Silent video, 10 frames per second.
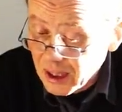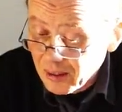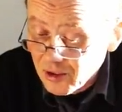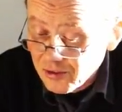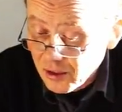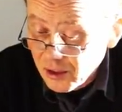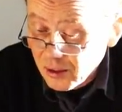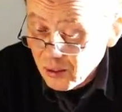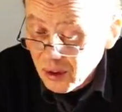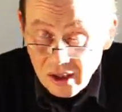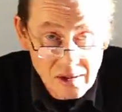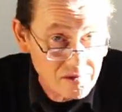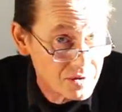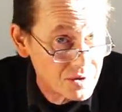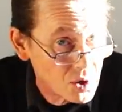camera for a little while, I've
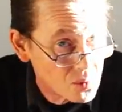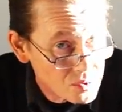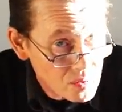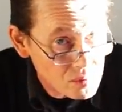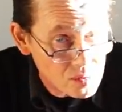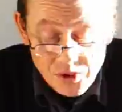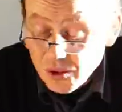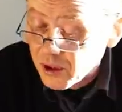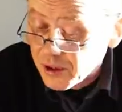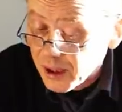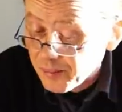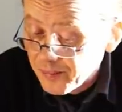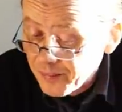had no problems with it.